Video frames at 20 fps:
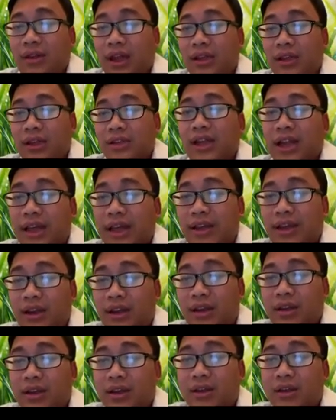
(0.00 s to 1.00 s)
it's
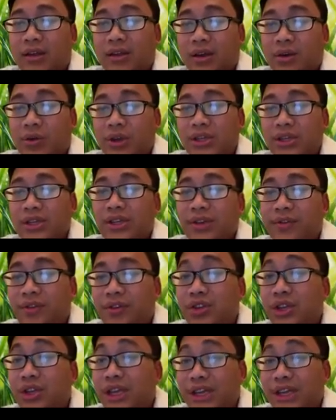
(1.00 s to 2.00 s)
late. The question
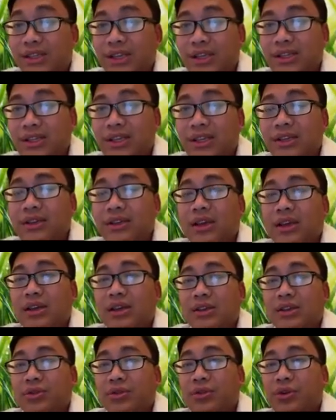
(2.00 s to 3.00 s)
difficulty is easy.
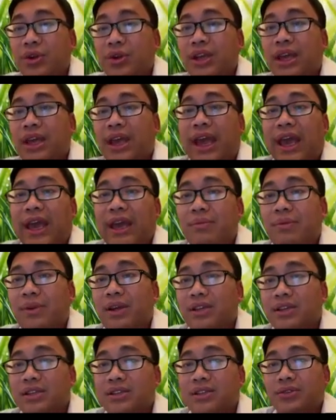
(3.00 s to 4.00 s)
So 3K
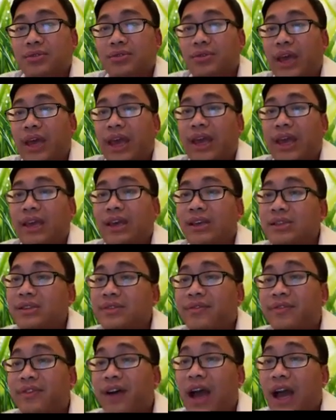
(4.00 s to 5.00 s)
plus 2K is
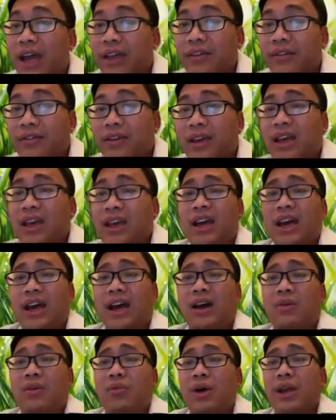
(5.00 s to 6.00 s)
5.
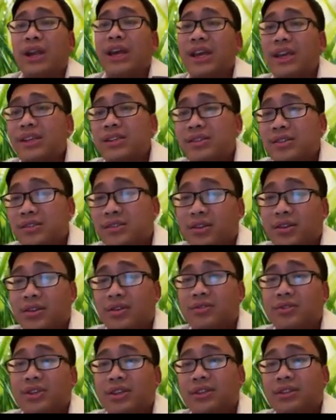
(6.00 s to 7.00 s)
What is the
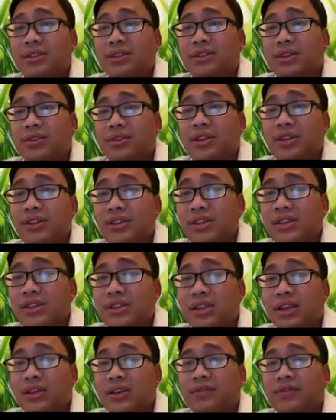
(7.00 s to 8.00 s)
solution? So this is
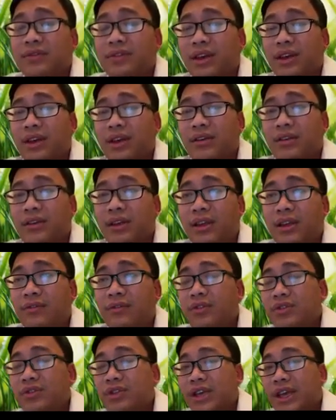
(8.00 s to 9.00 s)
if
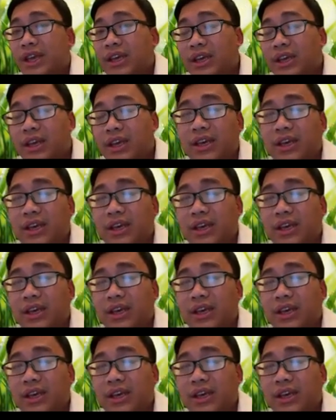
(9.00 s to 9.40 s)
you take